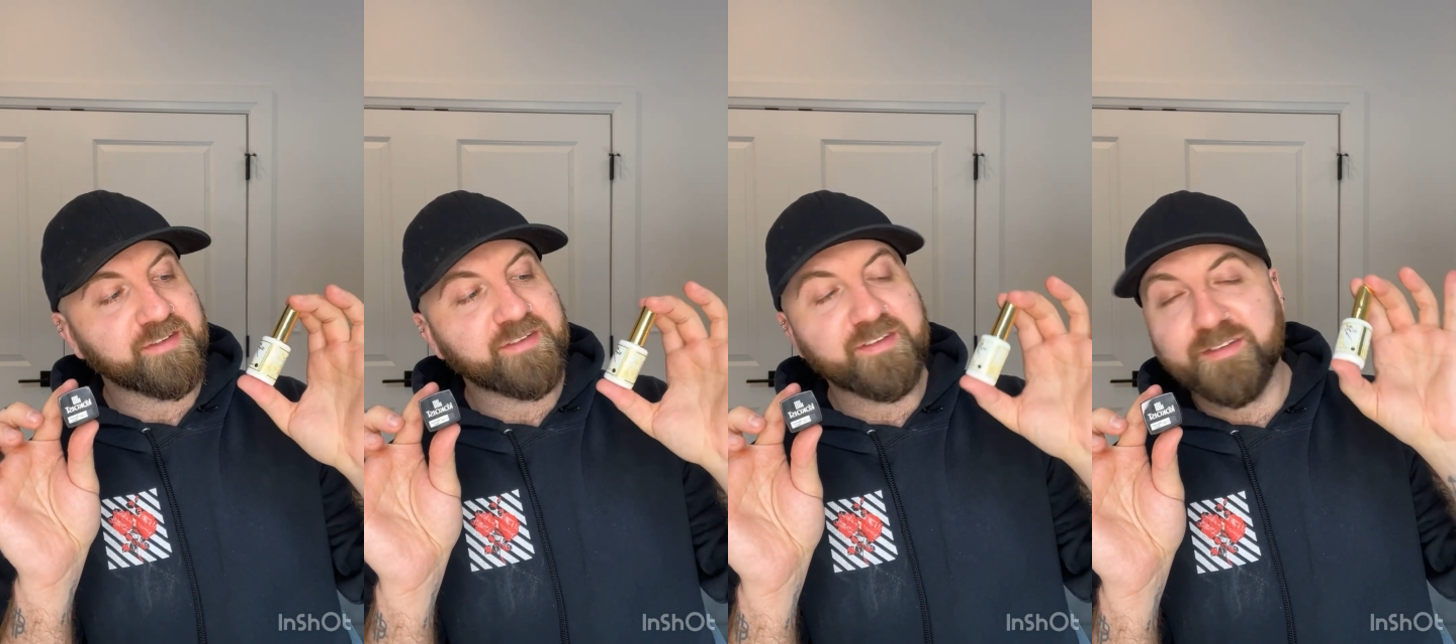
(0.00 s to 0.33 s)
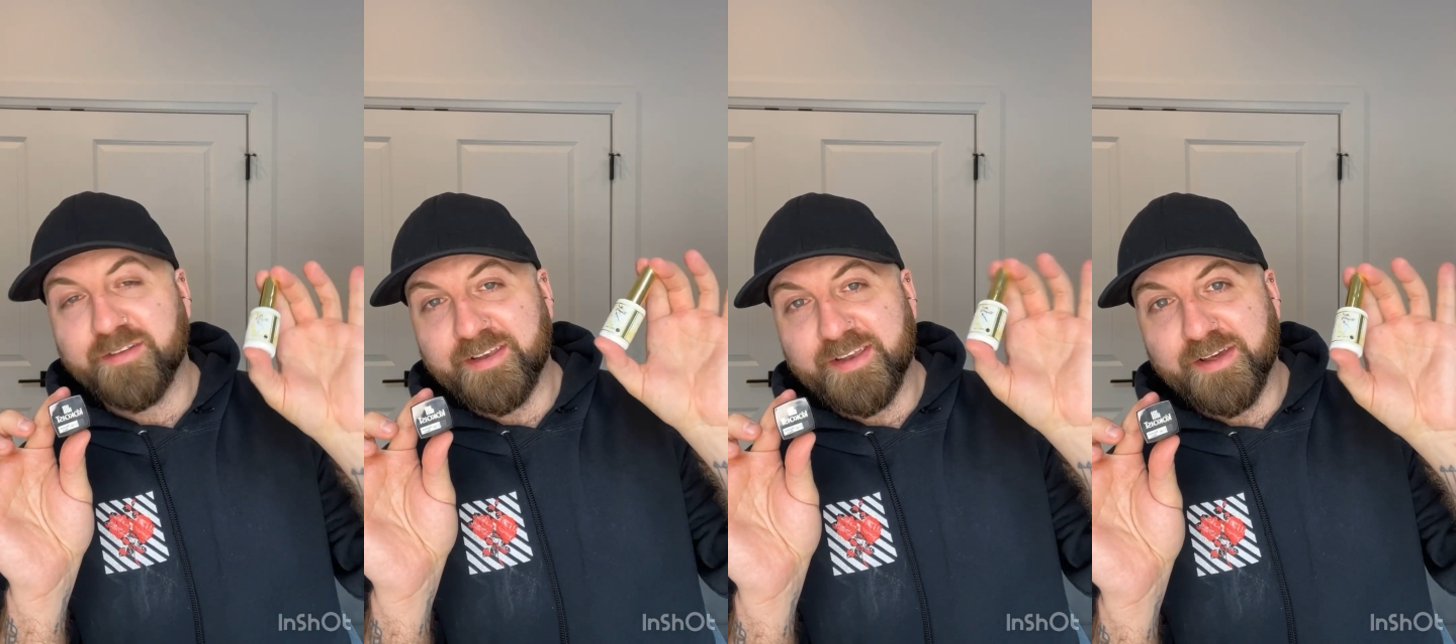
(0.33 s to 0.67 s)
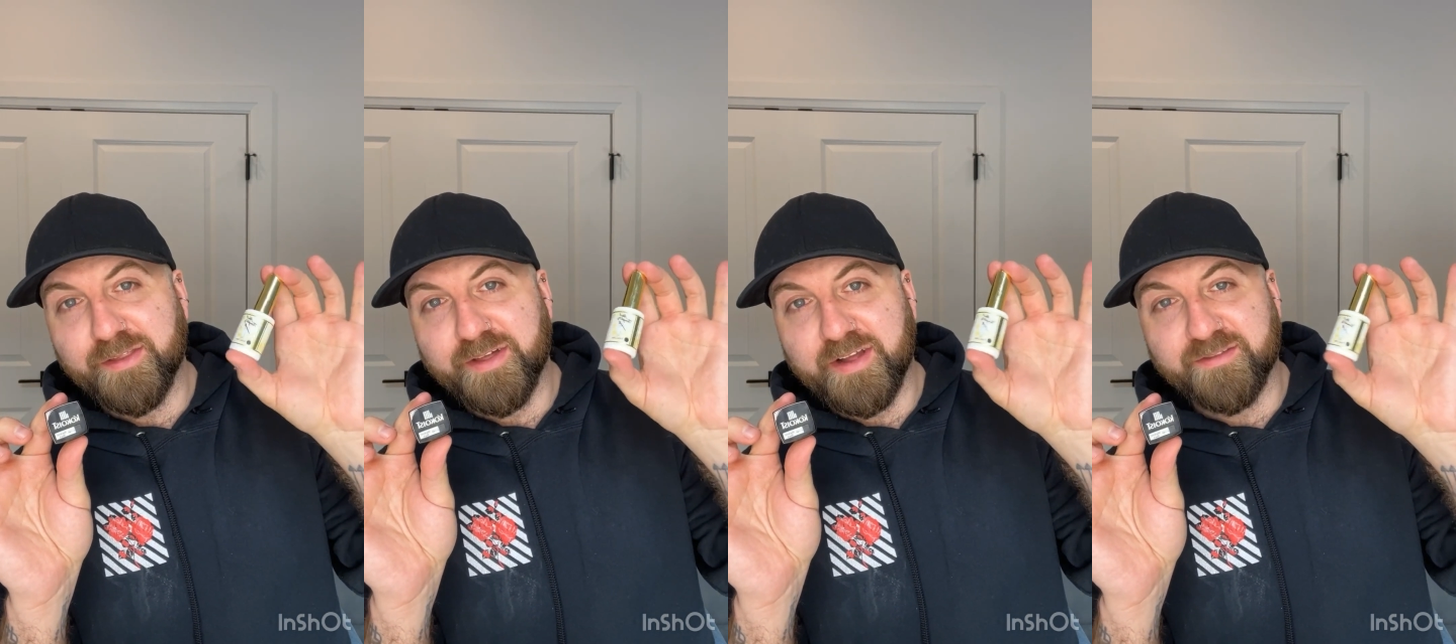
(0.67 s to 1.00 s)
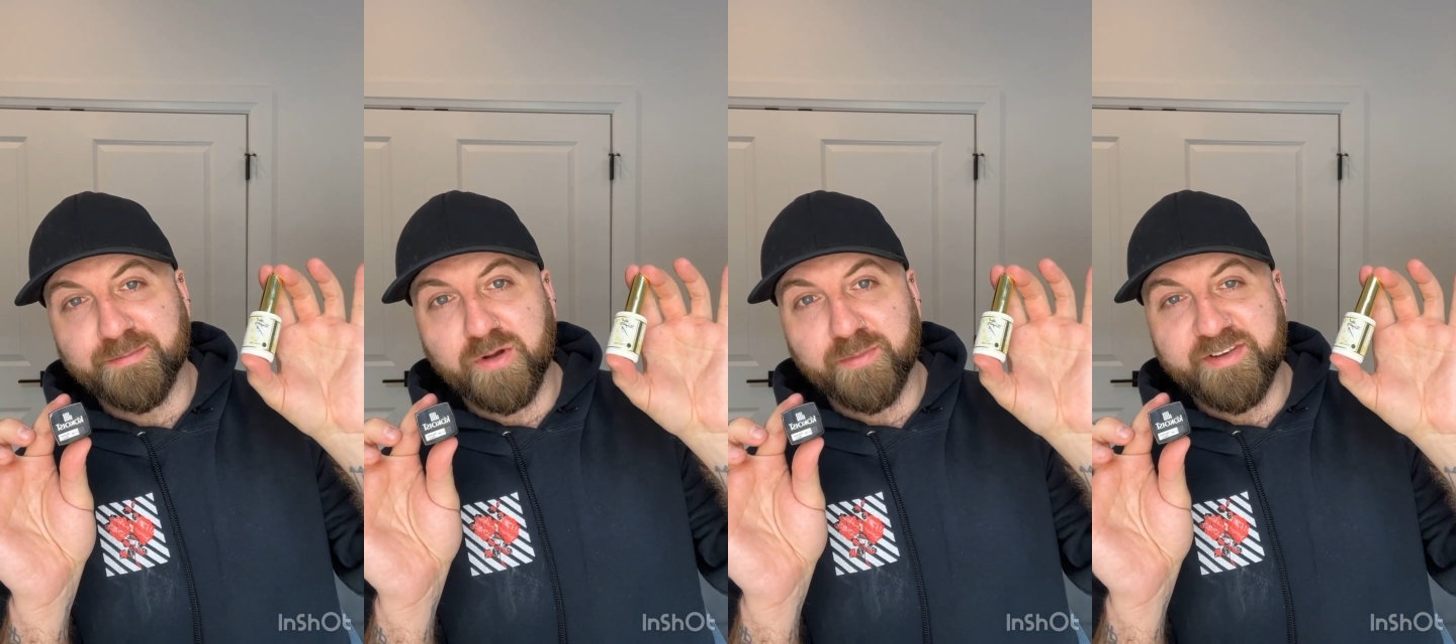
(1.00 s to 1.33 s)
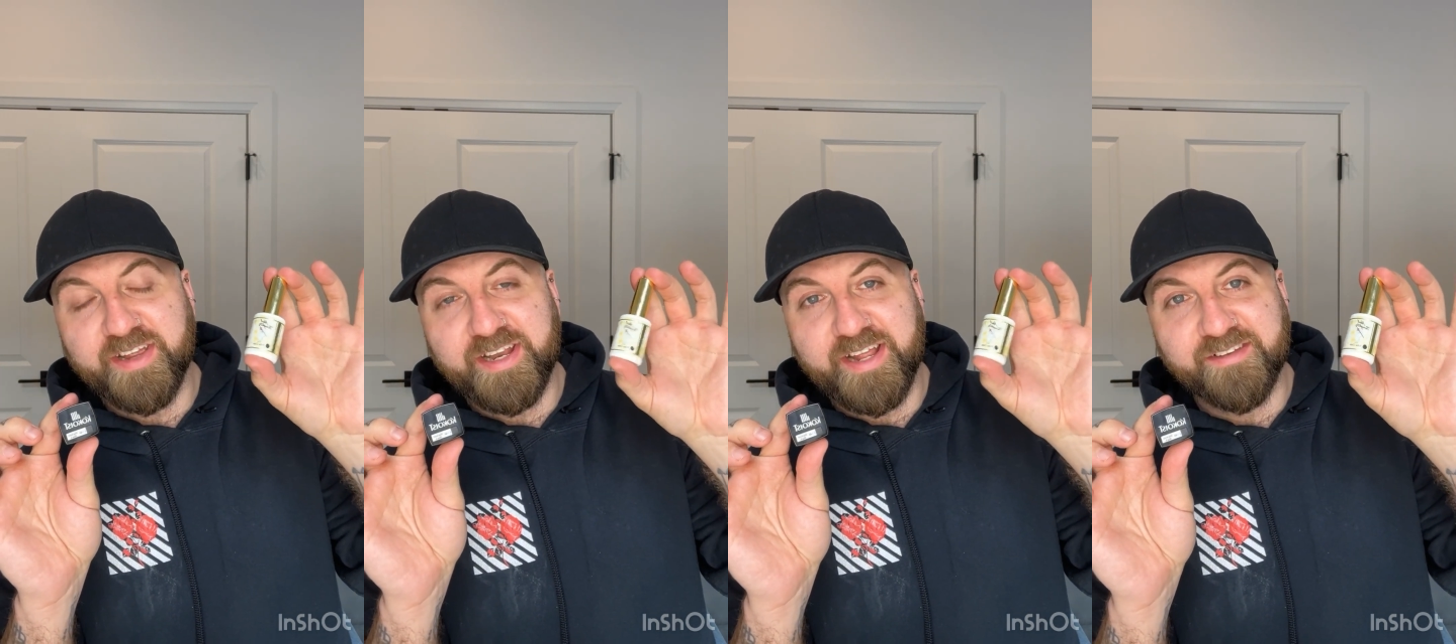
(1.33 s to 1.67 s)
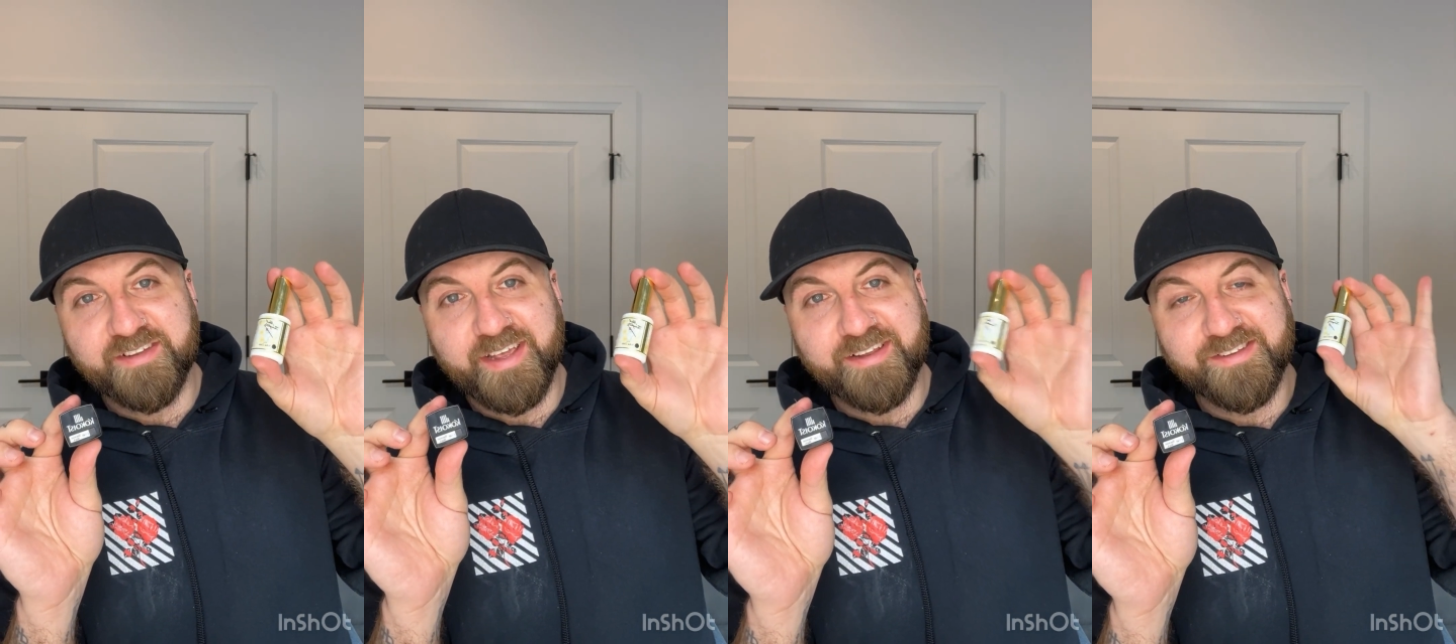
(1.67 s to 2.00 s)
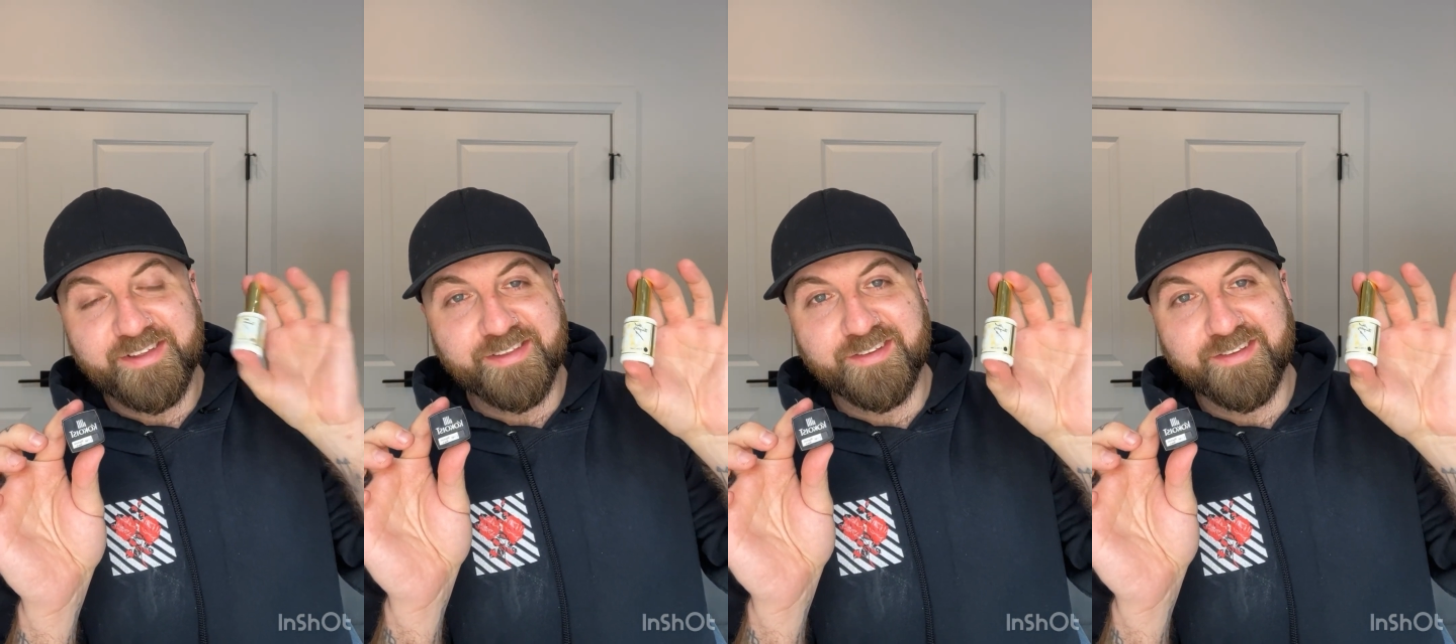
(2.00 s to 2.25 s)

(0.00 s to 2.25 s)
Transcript: This is Nail Thoughts Boba Date NT18.